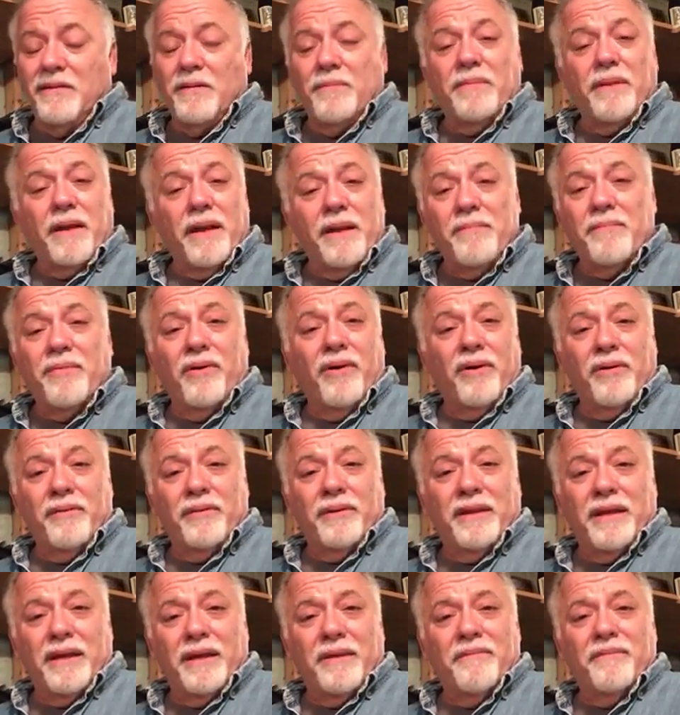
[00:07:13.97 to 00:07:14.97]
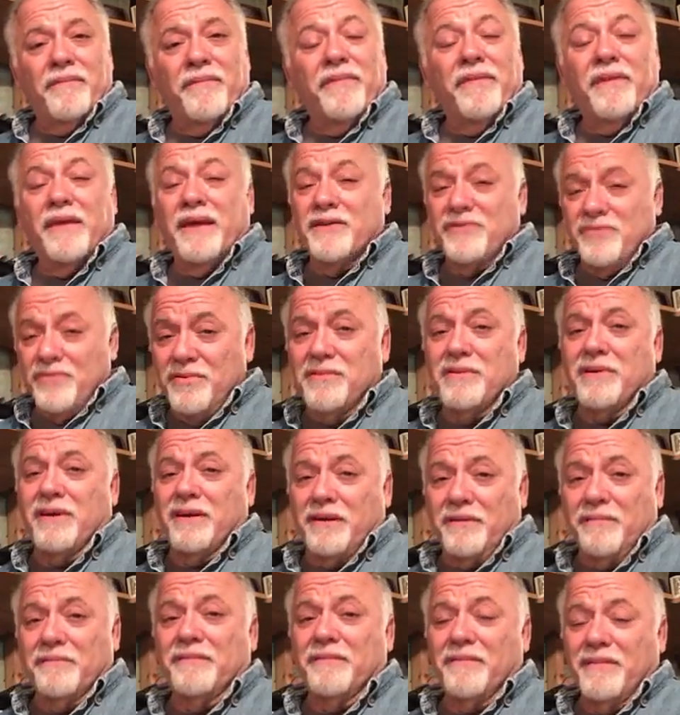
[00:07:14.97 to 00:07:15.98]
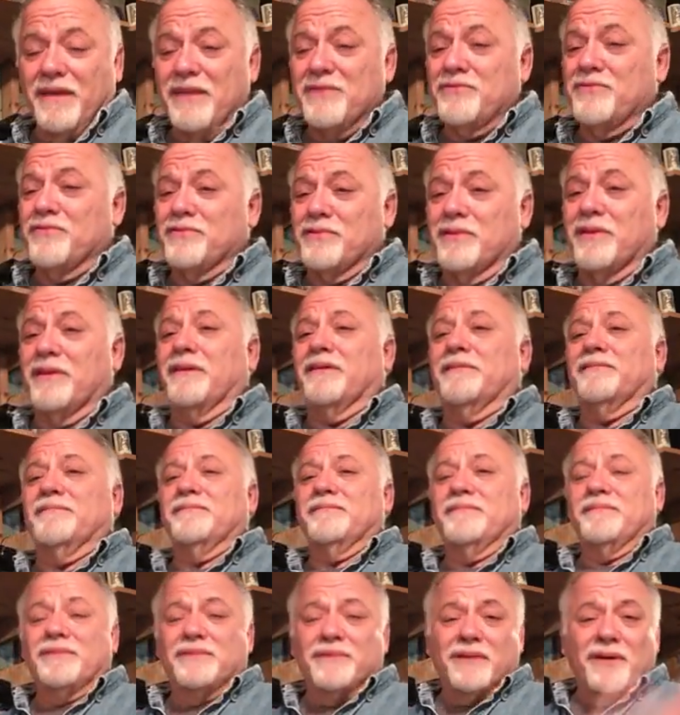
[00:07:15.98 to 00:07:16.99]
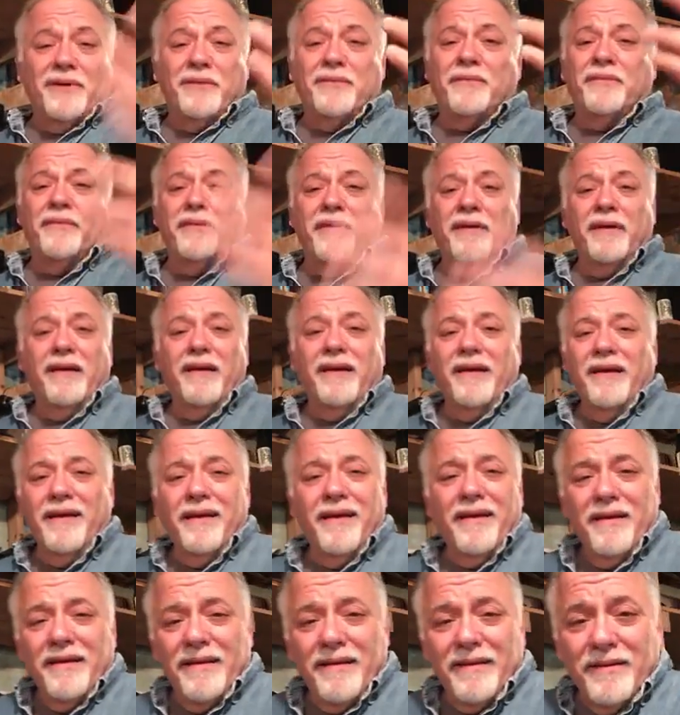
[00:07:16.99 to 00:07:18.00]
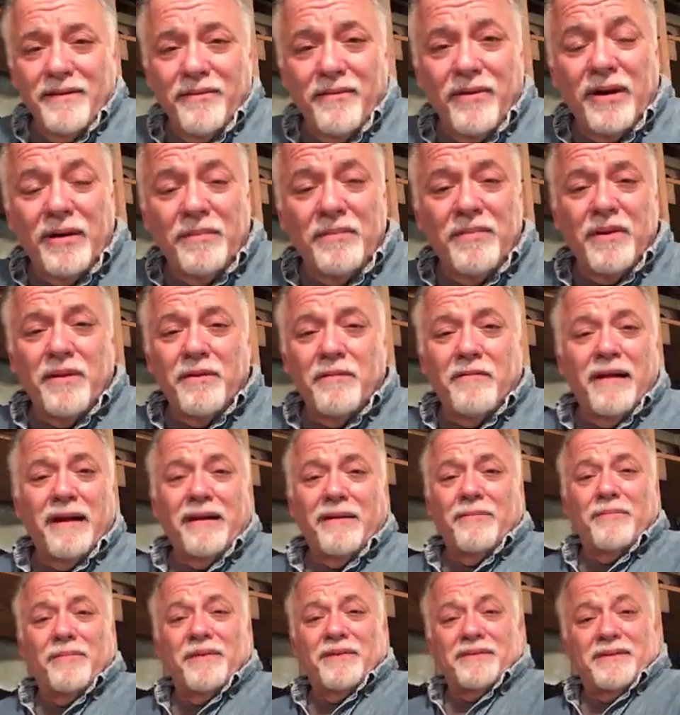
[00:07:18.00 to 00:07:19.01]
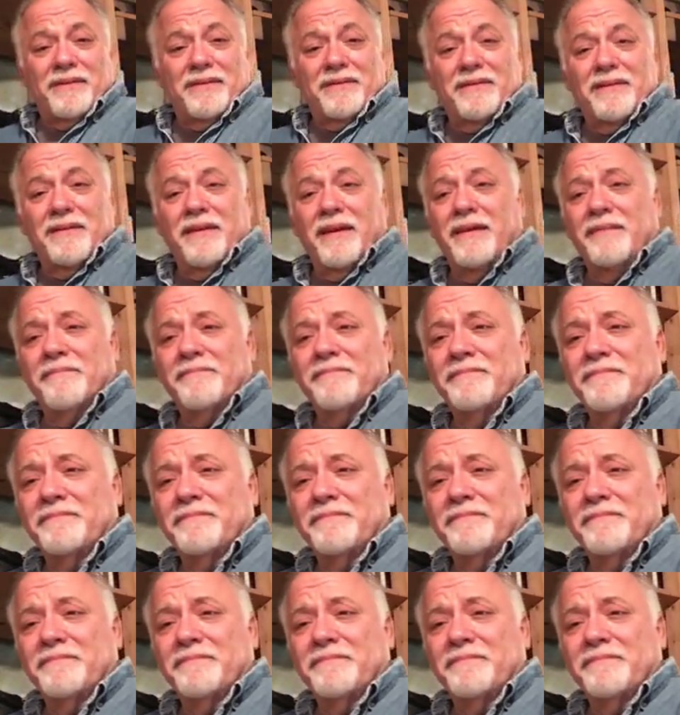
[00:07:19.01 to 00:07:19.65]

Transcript: played ball with him. Interesting. So, welcome to the record business, right?